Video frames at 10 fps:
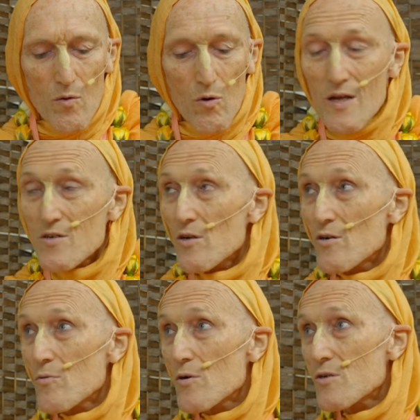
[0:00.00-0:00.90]
well, that's a
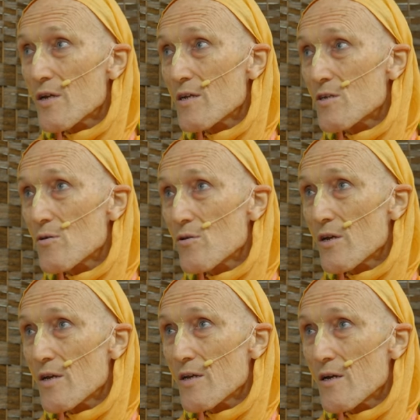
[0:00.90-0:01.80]
good way to say to
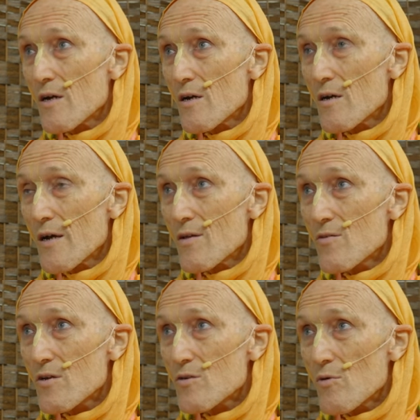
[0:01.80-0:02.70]
the uh,
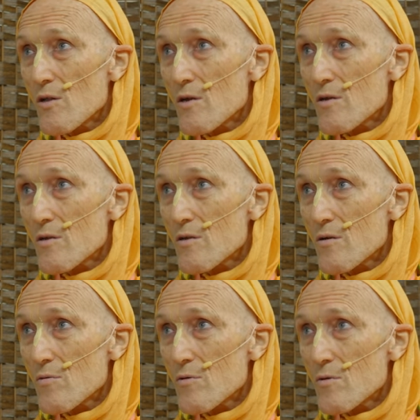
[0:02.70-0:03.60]
atheist, well, uh,
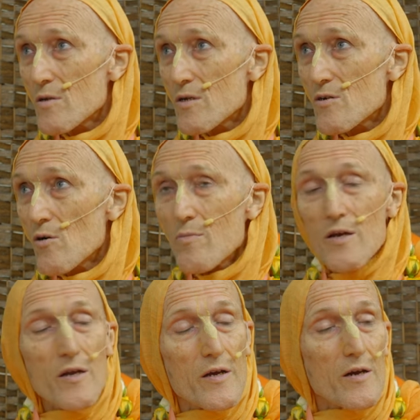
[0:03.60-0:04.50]
there's no
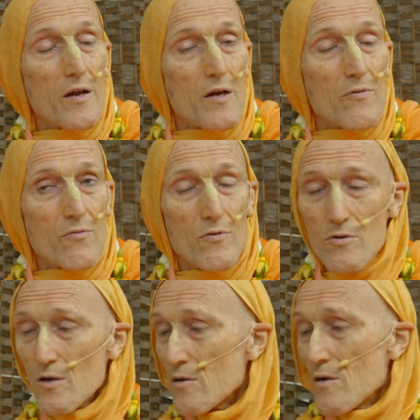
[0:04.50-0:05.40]
meaning in life. You
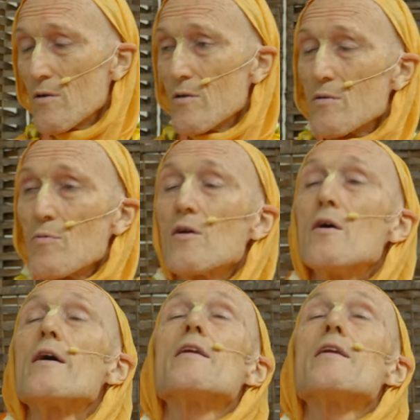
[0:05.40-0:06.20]
say, yeah, there's meaning.